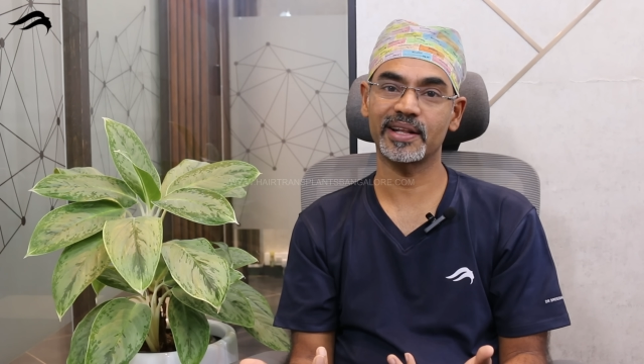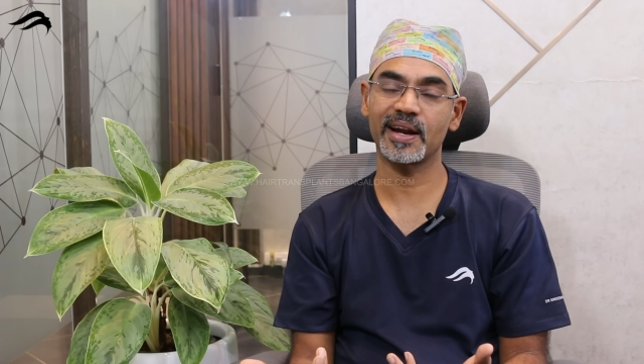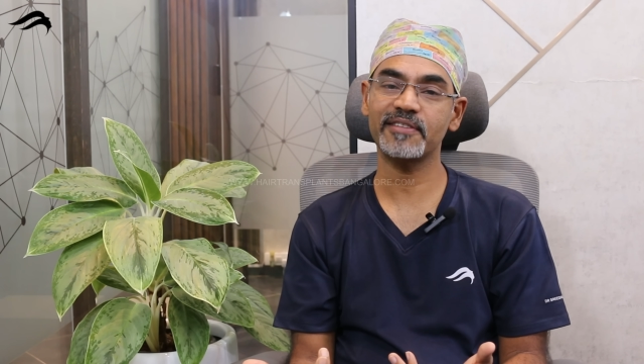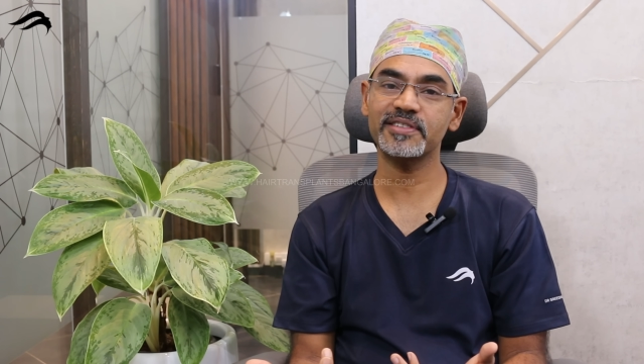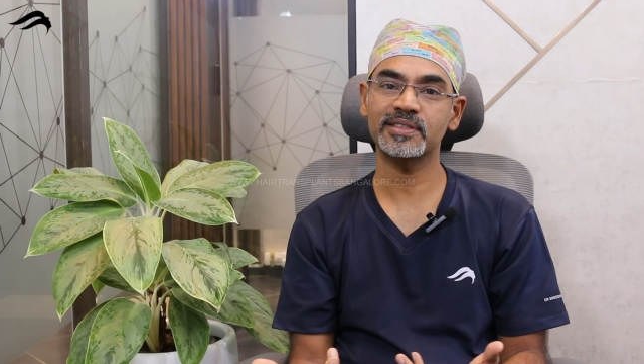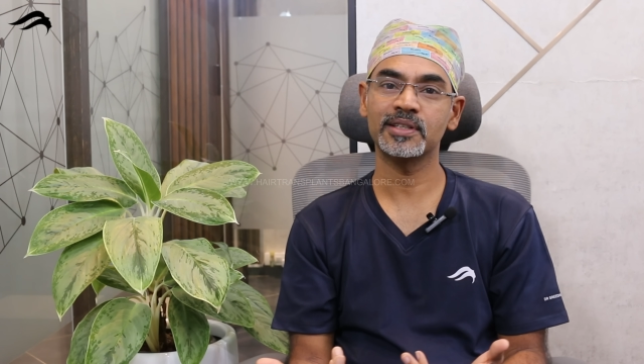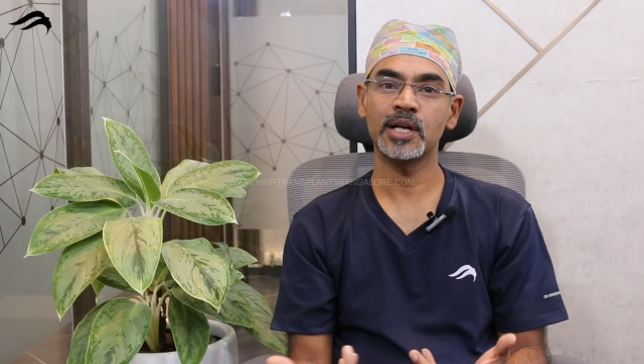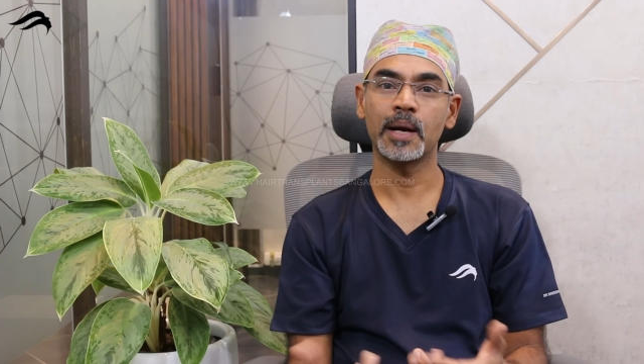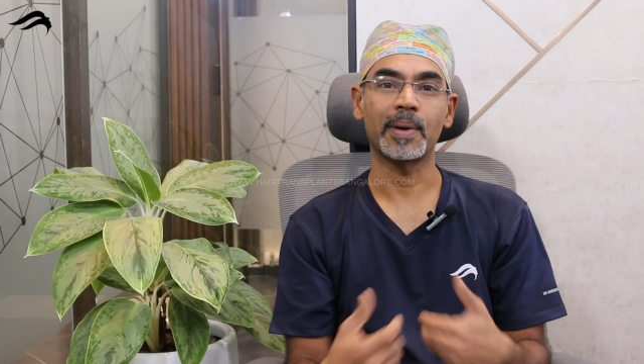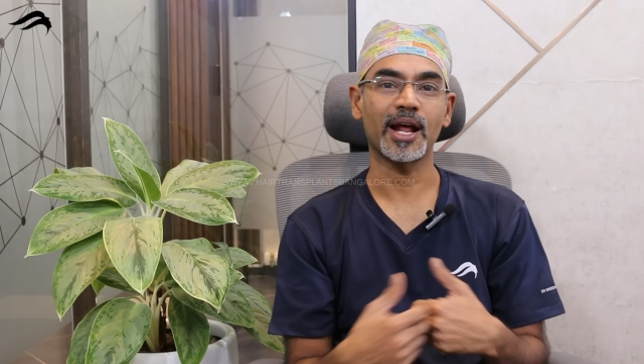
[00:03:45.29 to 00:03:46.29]
grafts,
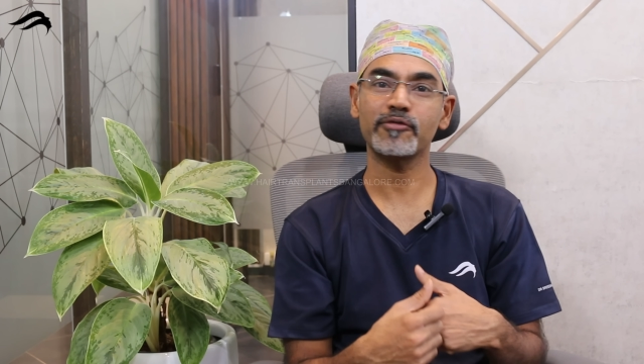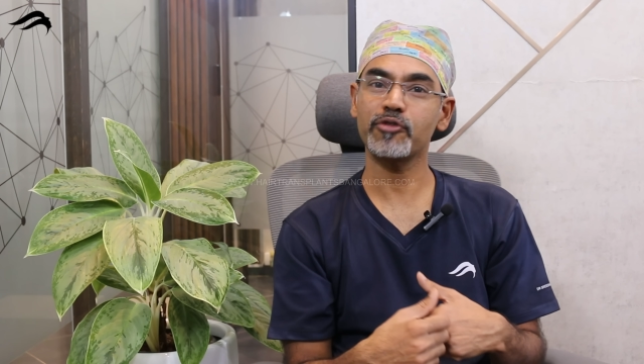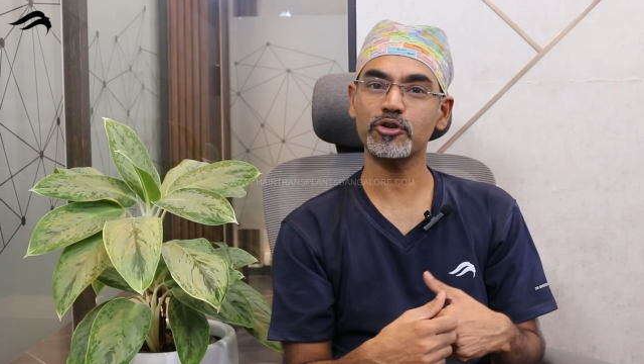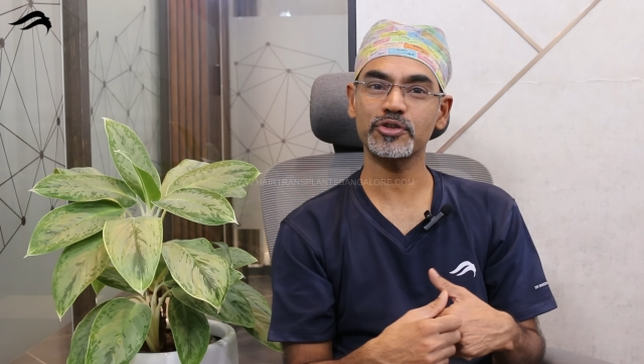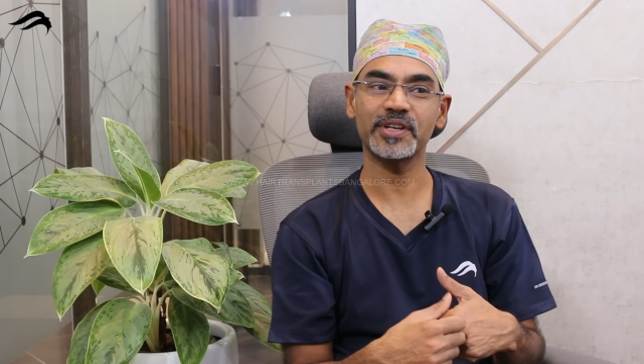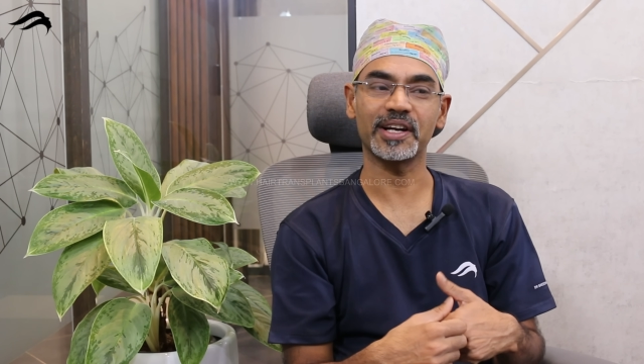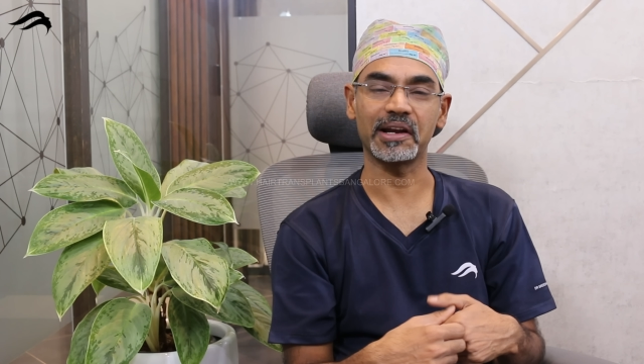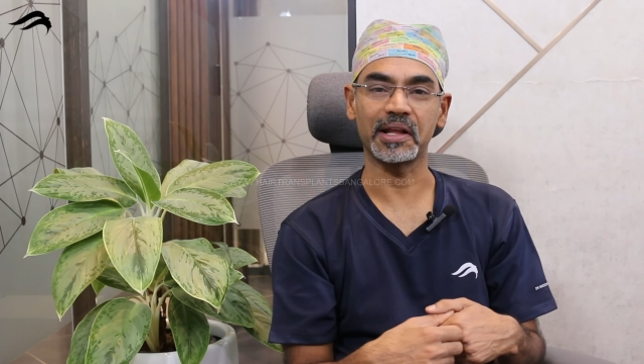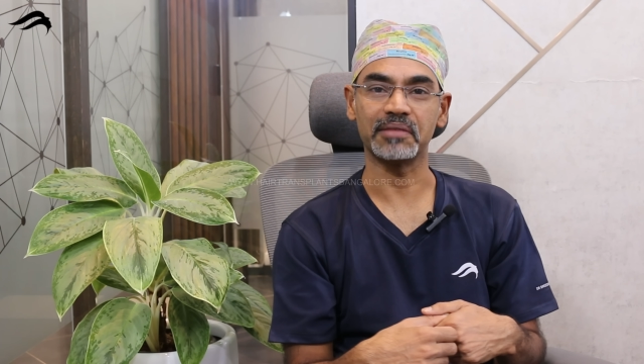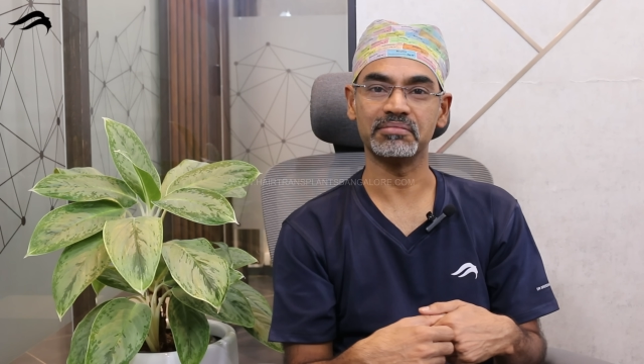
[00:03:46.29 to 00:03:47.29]
but
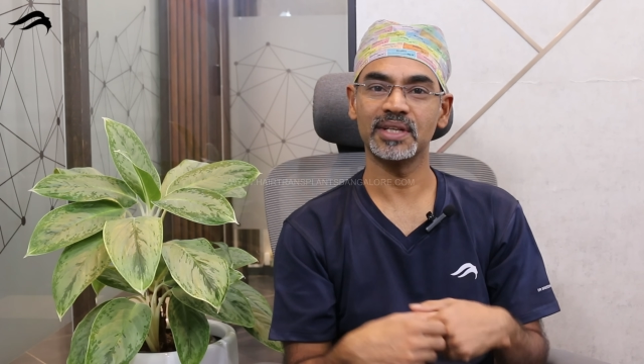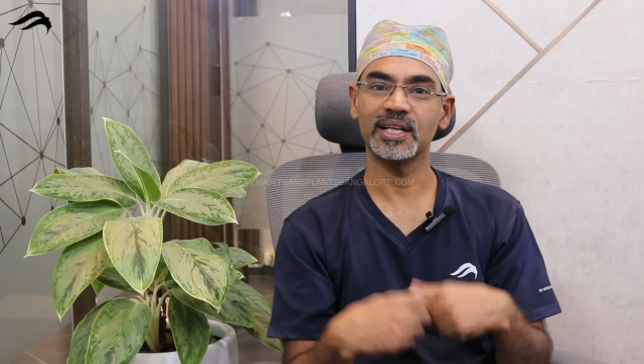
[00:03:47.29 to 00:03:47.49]
unfortunately,